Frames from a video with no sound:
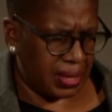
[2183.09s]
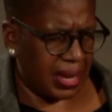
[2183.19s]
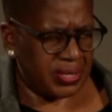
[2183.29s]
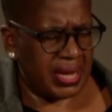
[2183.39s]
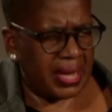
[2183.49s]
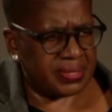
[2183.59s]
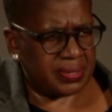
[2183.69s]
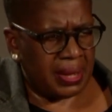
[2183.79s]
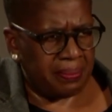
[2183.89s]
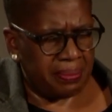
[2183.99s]
and she has
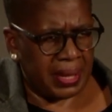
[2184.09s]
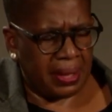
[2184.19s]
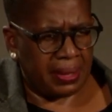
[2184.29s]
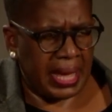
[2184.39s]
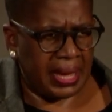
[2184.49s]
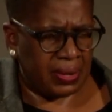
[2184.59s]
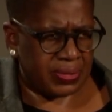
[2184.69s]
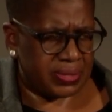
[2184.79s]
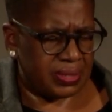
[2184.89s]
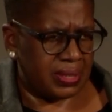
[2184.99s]
hair
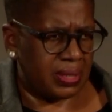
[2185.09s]
loss.